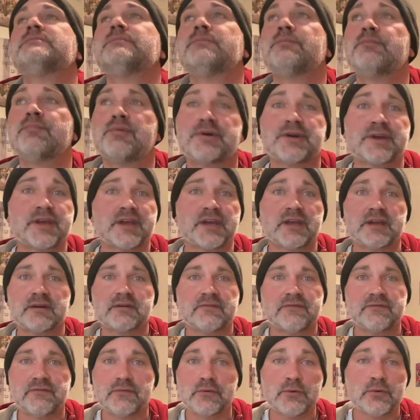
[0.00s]
bringing
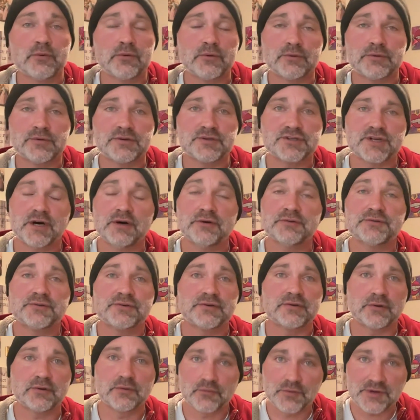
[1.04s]
food and shelter
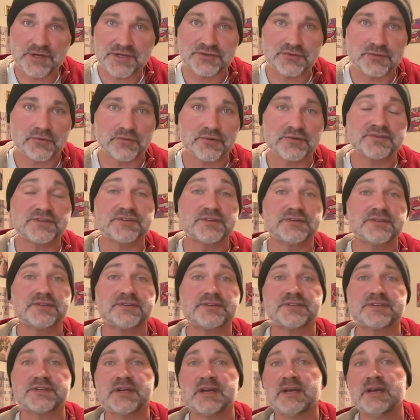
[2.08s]
and
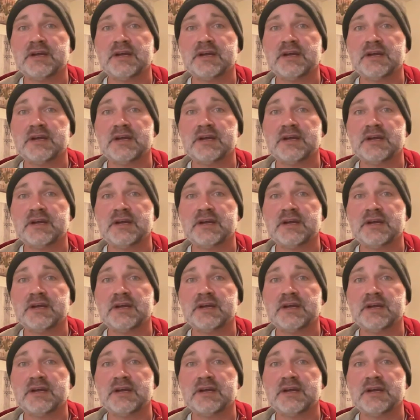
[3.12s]
resources